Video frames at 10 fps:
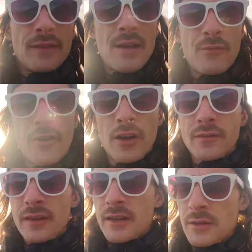on the
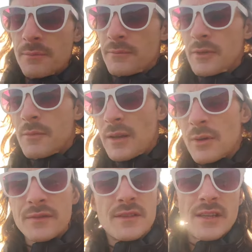M5 here. You may
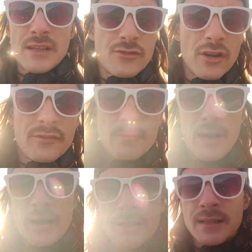well have seen it driving
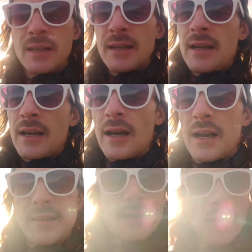past.
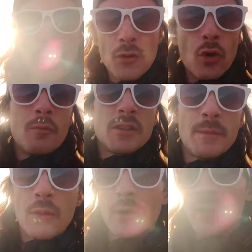It's an enormous
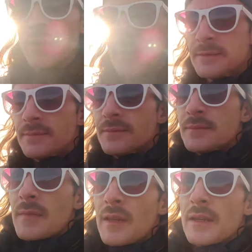building.
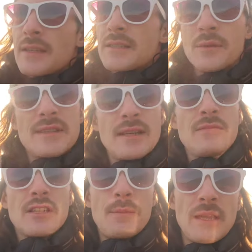So it
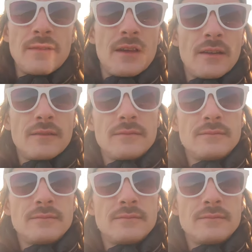seems to be that